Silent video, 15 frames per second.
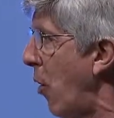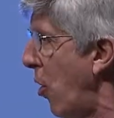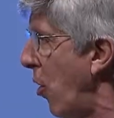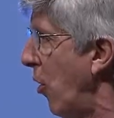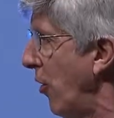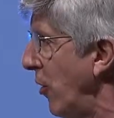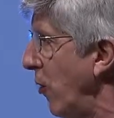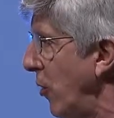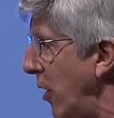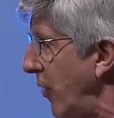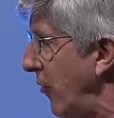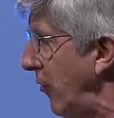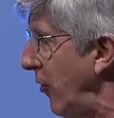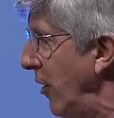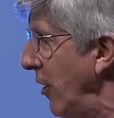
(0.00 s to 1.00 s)
hard it
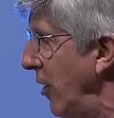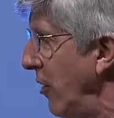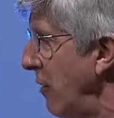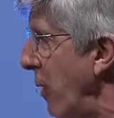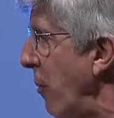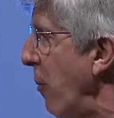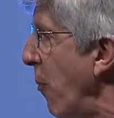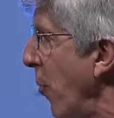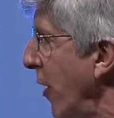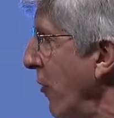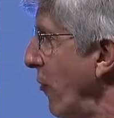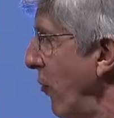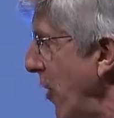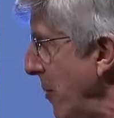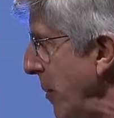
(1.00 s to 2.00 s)
was. Remember Morgan
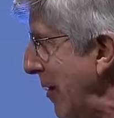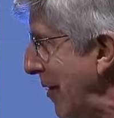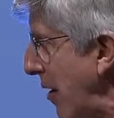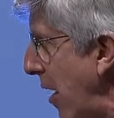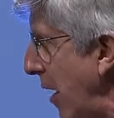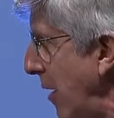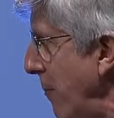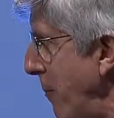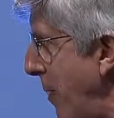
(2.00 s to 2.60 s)
Freeman's line in